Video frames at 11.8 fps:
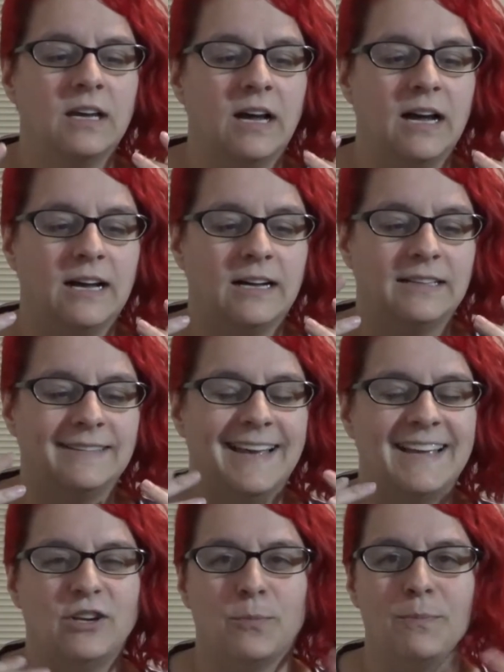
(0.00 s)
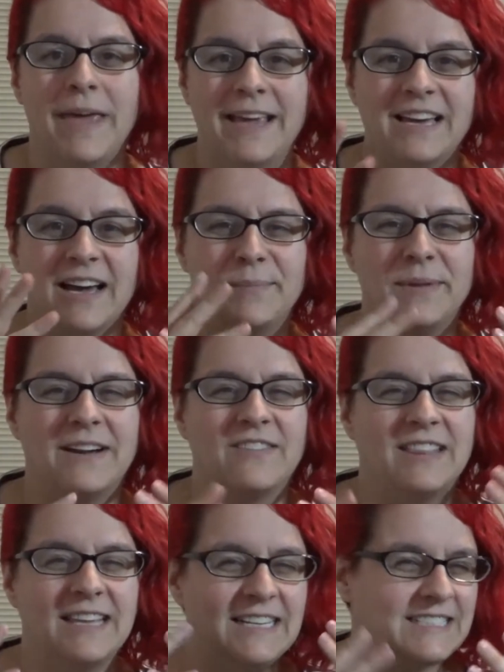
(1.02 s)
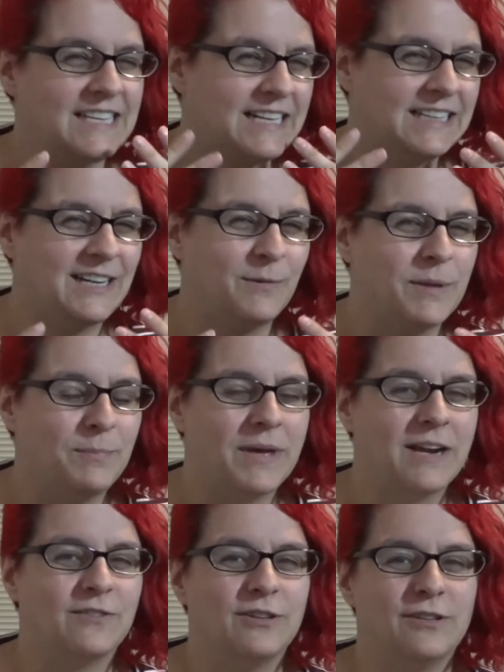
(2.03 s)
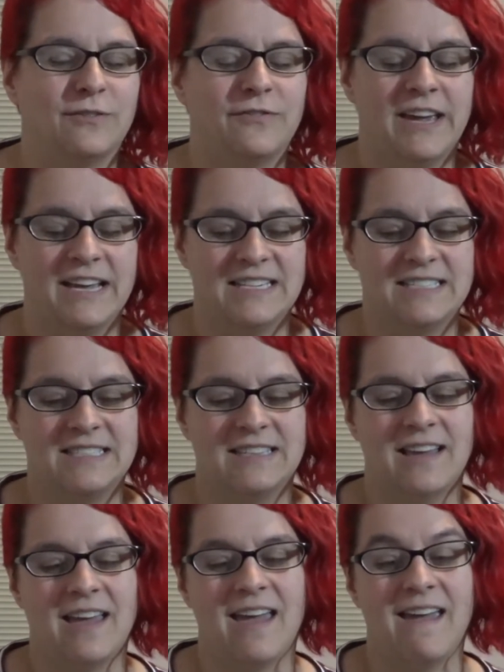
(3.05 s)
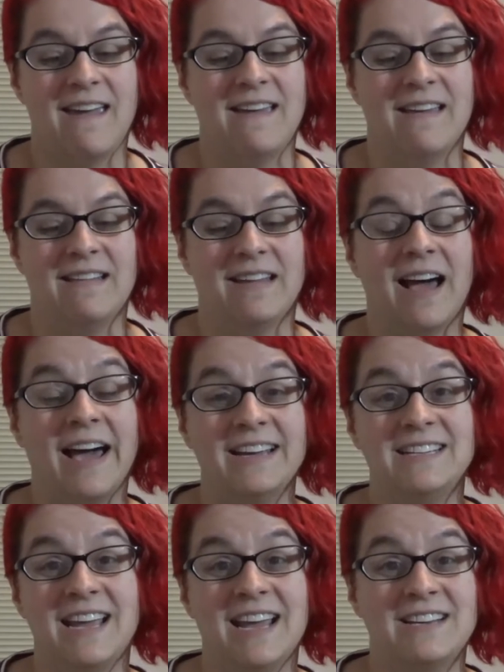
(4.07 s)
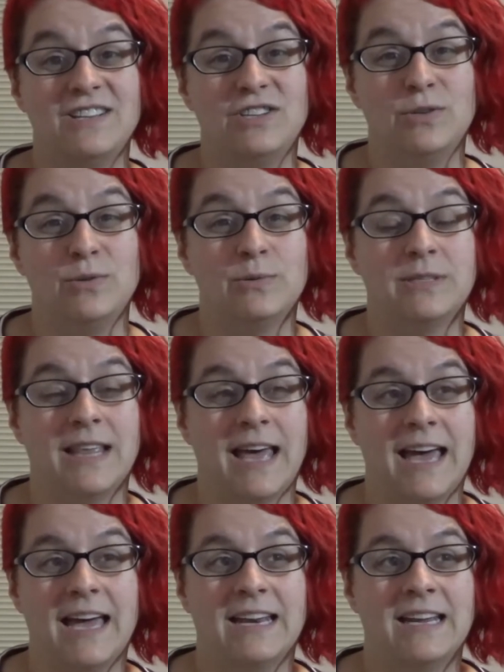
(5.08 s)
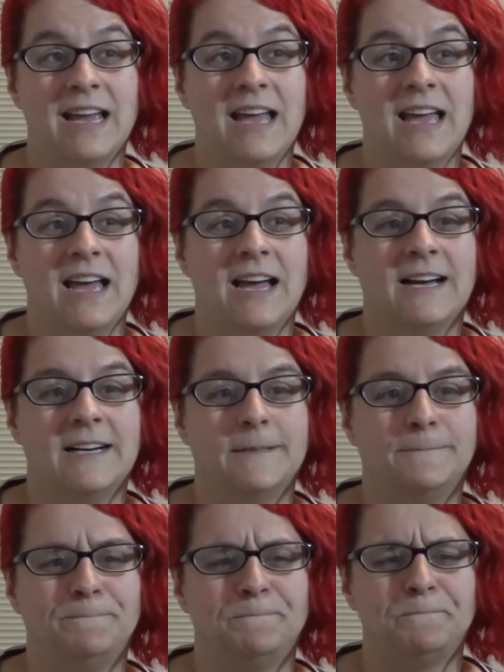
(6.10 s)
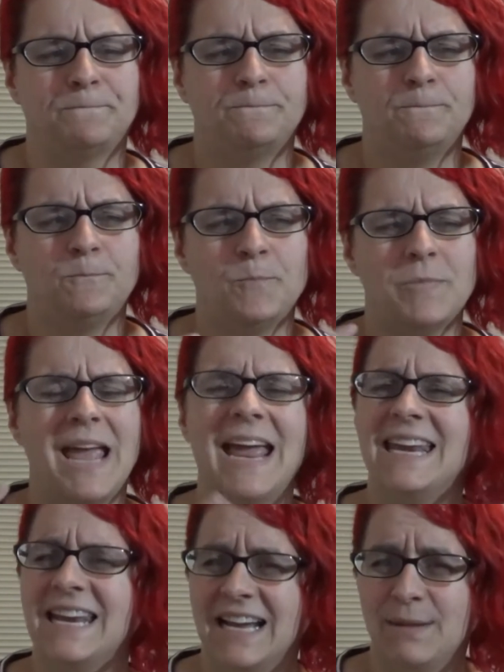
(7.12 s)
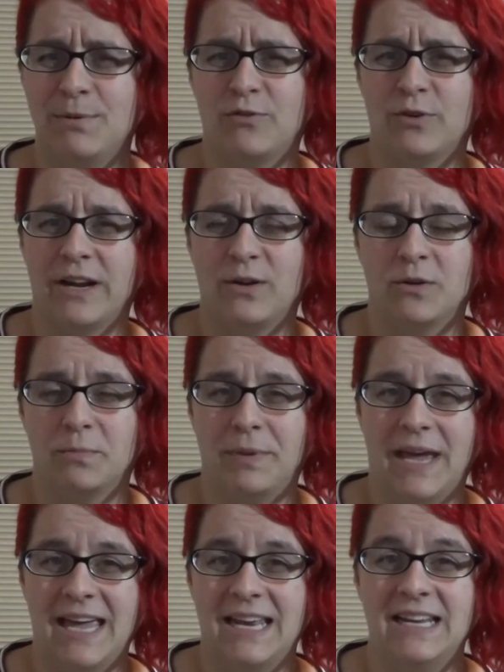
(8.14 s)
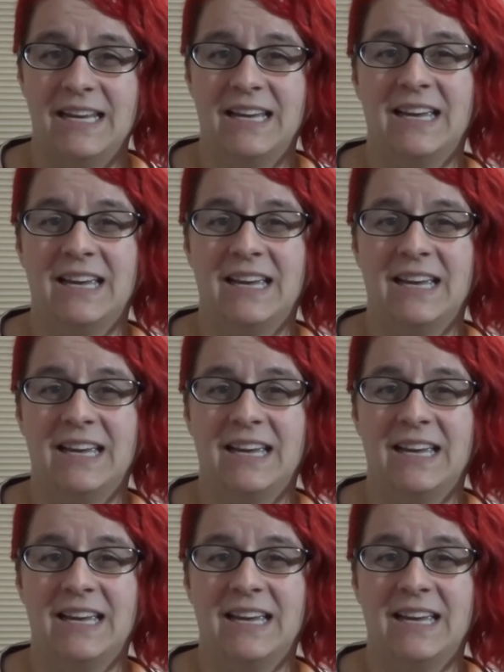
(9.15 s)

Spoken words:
let your makeup and everything sit a little bit better on your face. And I tend to use that at night before I go to bed.